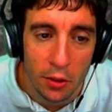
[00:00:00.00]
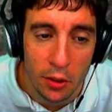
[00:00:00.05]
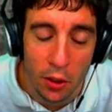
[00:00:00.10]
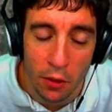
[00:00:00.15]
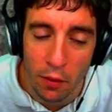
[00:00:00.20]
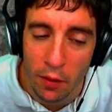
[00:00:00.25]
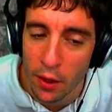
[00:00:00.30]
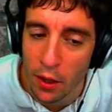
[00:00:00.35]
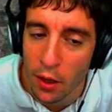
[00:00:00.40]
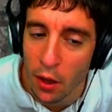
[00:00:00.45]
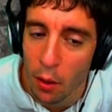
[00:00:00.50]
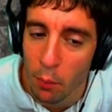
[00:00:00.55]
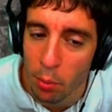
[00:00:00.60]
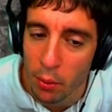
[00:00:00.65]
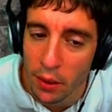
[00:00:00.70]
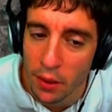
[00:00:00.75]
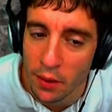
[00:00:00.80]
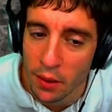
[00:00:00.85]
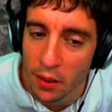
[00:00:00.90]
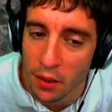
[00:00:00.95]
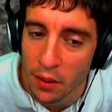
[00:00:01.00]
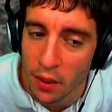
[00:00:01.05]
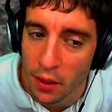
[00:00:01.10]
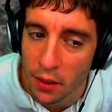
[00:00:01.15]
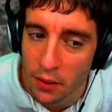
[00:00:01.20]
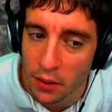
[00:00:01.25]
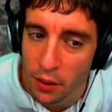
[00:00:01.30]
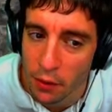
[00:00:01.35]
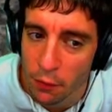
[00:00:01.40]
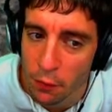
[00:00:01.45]
It's a good thing he can't play d
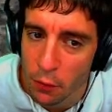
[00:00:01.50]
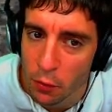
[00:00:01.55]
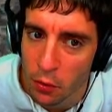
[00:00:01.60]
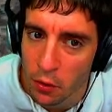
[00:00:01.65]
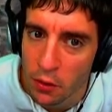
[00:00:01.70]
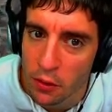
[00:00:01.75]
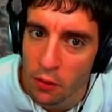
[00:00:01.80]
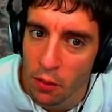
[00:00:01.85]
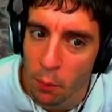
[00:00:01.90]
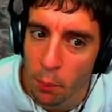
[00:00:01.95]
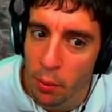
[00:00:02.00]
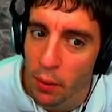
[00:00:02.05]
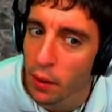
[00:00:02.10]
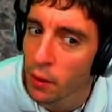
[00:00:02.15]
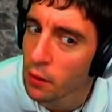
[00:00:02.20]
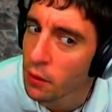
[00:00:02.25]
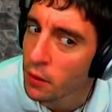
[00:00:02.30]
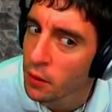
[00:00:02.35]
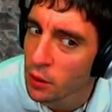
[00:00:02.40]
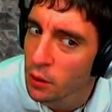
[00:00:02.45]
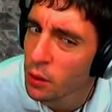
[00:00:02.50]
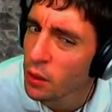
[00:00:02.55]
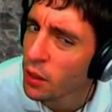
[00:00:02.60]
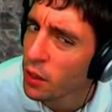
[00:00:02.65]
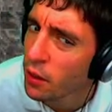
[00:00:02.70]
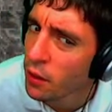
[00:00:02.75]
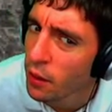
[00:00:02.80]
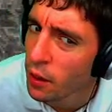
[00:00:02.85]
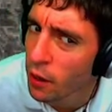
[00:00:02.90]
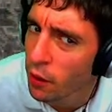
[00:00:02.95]
takes e4 because the pin, because
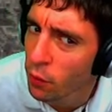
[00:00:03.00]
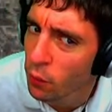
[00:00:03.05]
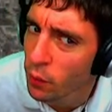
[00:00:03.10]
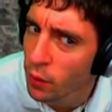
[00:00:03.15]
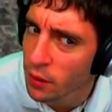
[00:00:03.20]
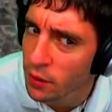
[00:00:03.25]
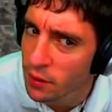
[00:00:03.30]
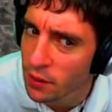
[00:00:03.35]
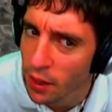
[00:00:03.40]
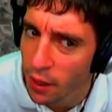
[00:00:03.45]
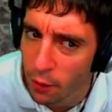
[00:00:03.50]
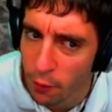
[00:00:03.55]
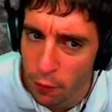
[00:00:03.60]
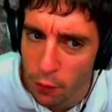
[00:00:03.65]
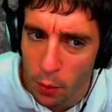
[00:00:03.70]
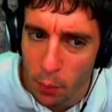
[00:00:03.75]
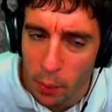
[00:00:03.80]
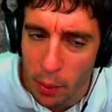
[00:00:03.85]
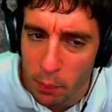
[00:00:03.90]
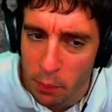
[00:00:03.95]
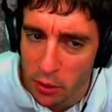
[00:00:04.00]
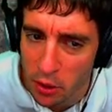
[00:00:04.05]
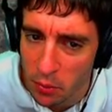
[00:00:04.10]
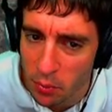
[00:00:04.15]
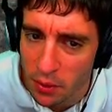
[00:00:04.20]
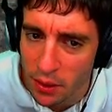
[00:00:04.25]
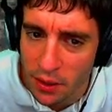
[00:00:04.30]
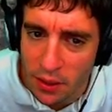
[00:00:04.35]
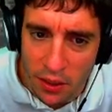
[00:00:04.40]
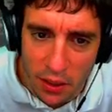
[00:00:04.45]
otherwise that followed by
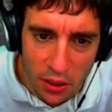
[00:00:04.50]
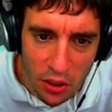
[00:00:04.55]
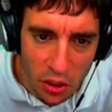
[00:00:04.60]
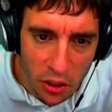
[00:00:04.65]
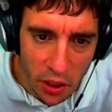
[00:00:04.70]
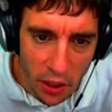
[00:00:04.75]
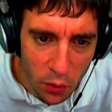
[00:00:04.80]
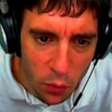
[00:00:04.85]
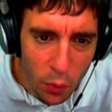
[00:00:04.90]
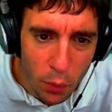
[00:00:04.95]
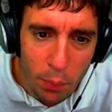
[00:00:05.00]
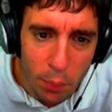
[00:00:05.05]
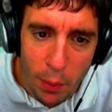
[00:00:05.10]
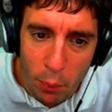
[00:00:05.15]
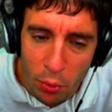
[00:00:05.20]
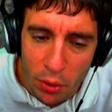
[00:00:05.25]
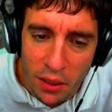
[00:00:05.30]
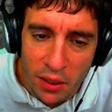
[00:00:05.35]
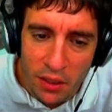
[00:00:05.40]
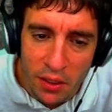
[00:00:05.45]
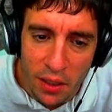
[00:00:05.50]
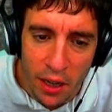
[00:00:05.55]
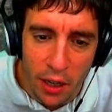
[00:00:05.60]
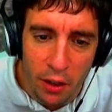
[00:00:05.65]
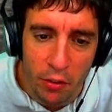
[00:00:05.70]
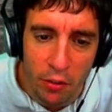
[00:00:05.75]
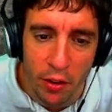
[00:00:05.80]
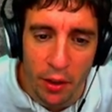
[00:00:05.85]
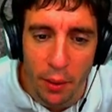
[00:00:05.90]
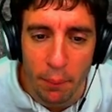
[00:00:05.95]
bishop d6 check would be pretty
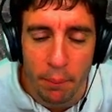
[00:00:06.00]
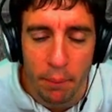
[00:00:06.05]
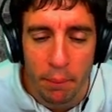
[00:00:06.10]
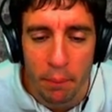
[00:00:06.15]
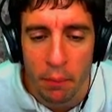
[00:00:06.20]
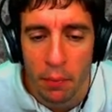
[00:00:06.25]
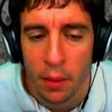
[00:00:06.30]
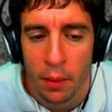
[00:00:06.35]
scary.